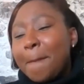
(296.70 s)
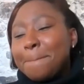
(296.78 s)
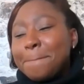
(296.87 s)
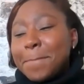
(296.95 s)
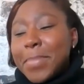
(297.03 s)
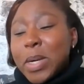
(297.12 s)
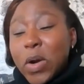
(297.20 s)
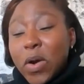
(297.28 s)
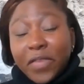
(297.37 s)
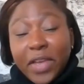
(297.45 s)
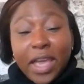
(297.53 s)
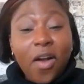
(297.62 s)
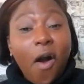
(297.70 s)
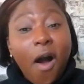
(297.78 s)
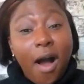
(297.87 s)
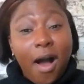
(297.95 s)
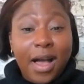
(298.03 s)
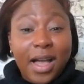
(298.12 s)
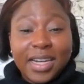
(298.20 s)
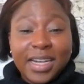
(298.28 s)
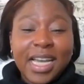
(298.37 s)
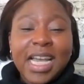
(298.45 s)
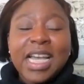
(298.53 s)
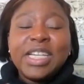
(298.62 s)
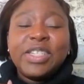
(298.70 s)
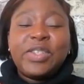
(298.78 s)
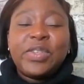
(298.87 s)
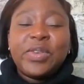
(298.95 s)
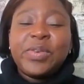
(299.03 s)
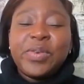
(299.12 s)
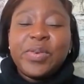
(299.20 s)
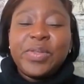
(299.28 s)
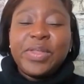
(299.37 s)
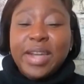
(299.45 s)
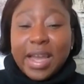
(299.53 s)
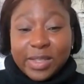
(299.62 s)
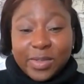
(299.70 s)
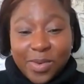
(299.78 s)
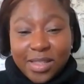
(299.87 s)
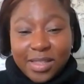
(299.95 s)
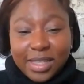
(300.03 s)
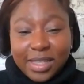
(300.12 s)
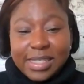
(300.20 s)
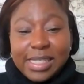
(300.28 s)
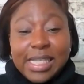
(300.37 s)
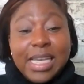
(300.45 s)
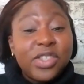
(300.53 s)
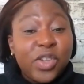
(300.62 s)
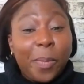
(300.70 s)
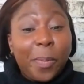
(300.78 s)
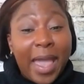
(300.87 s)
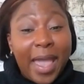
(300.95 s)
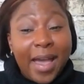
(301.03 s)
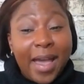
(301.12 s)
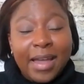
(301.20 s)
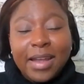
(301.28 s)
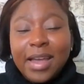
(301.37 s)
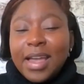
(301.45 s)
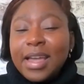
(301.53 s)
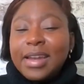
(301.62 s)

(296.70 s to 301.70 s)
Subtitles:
Moving on to the next one on the list is Japan.